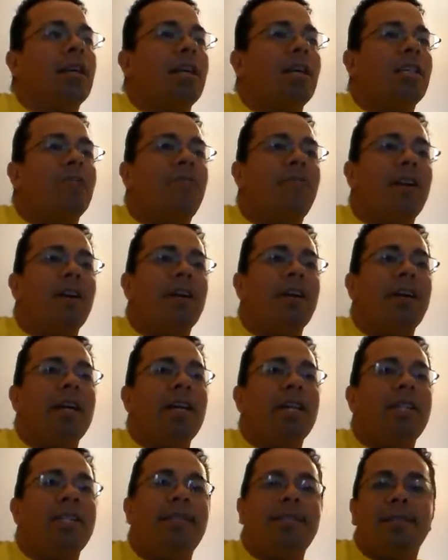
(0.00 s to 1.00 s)

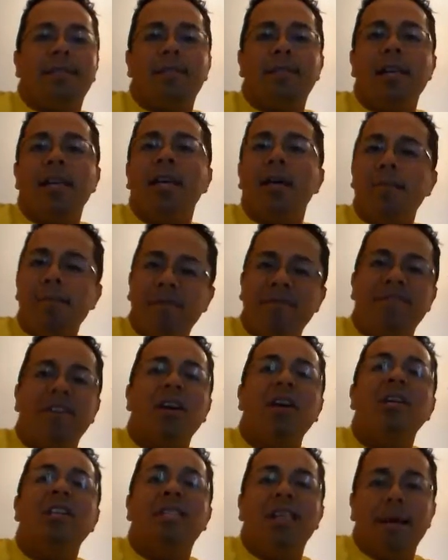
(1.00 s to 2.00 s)
It can be
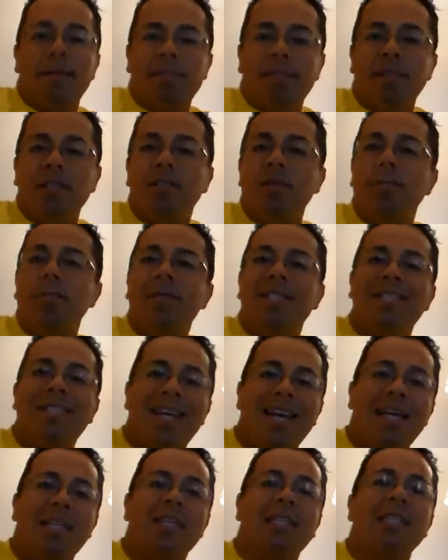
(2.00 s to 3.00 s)
very tempting to be
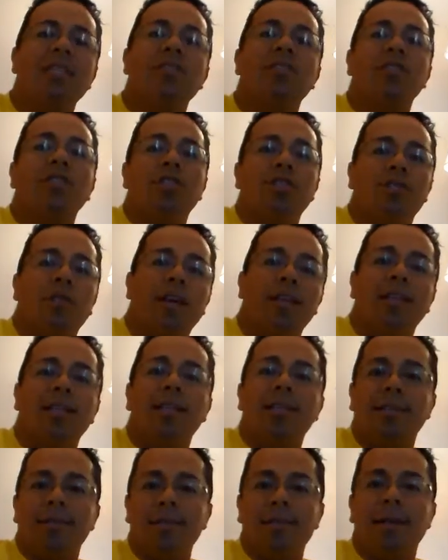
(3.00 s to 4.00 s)
testing your strength
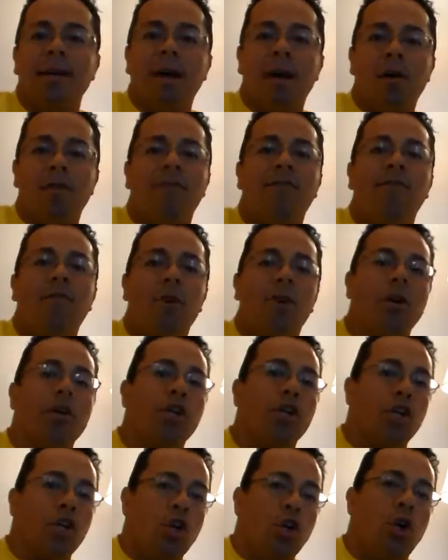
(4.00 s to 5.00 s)
and see how far
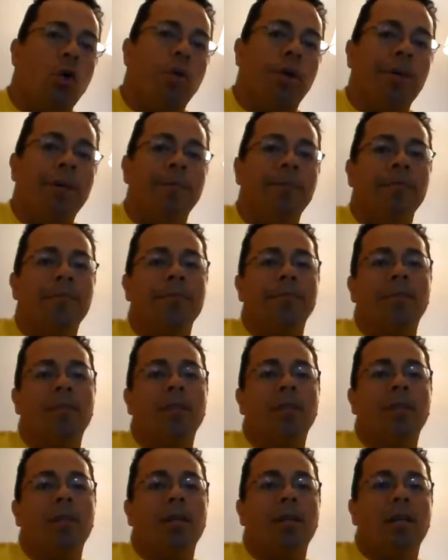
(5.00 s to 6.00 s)
you're going,
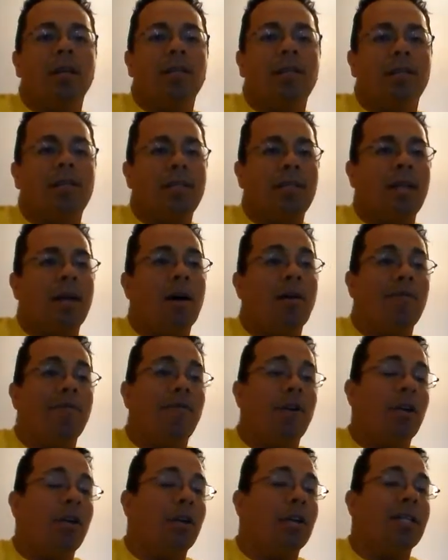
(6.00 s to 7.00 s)
to see how
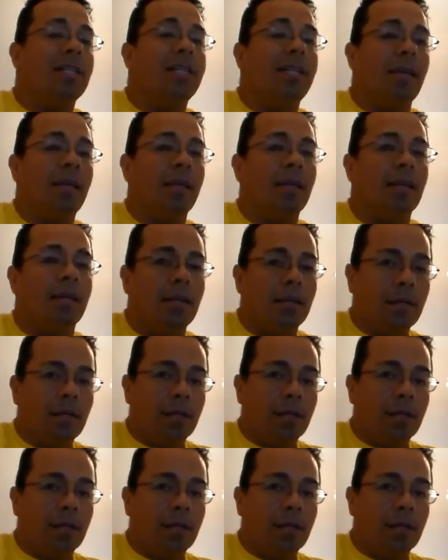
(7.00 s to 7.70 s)
far you can take it